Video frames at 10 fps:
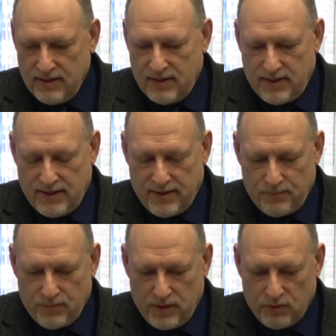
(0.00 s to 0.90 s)

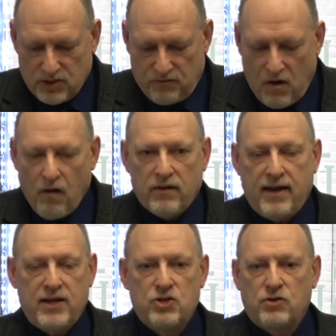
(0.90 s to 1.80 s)
Um, there was a fallen
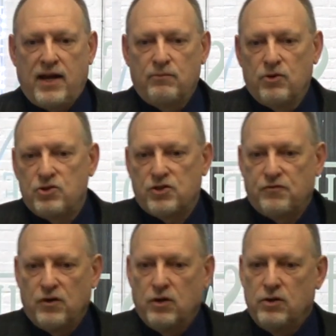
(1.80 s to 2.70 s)
angel named
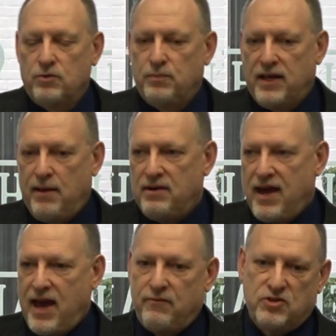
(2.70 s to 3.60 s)
Lucifer who became an
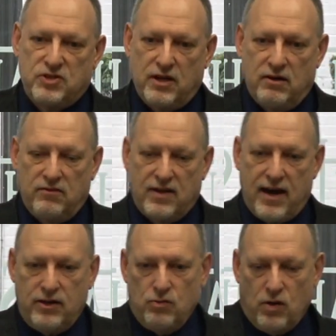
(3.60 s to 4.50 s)
adversary of
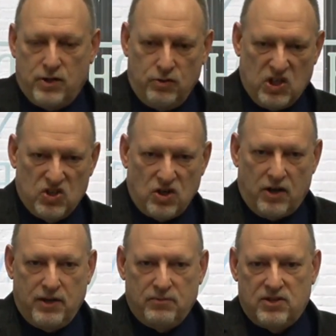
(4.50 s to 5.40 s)
God who wanted to
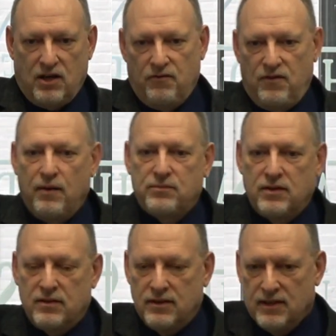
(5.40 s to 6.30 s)
exalt himself up
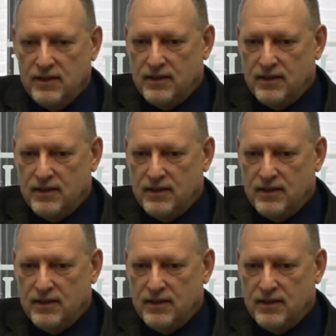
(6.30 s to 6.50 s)
to the